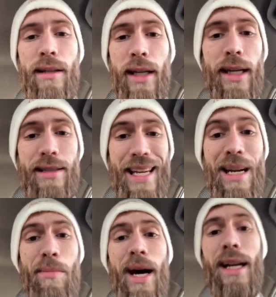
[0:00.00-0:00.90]
that gets
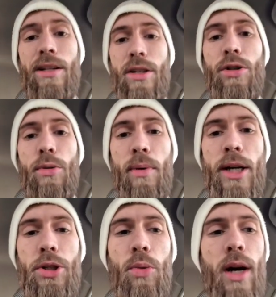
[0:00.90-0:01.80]
anybody to do
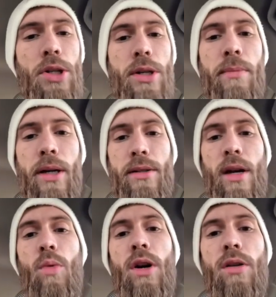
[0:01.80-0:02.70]
pressure washing, because I
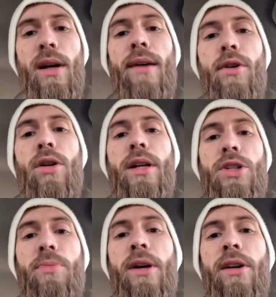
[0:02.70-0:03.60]
want you to have a good
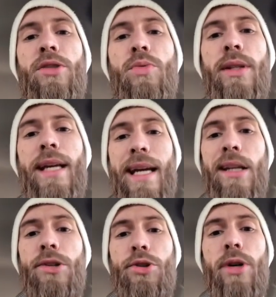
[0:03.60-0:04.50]
experience with the
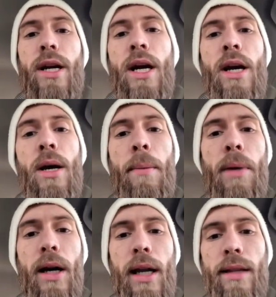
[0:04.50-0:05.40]
industry.
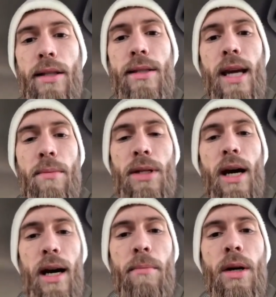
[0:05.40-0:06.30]
But at the same
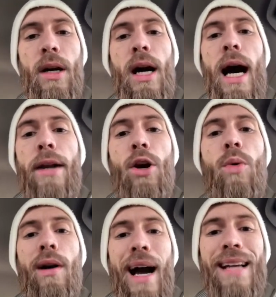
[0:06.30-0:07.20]
time, I know
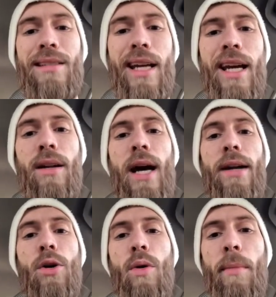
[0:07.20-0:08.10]
where I stand. I
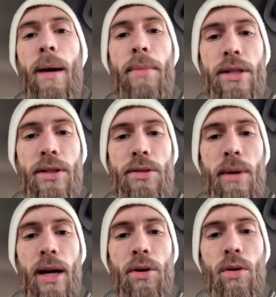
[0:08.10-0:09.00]
know where my business
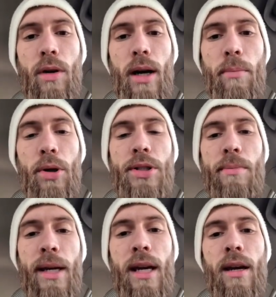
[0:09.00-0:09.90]
model puts
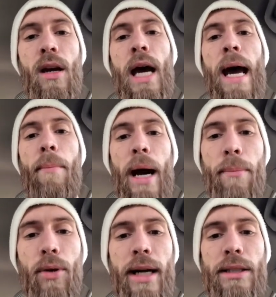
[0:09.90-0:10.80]
me at my
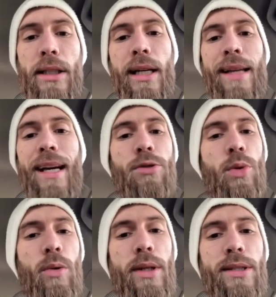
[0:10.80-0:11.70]
pricing, and that's
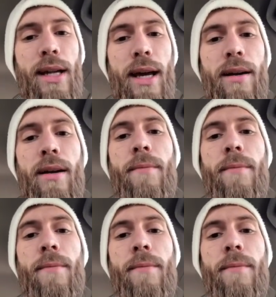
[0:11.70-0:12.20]
where we stay.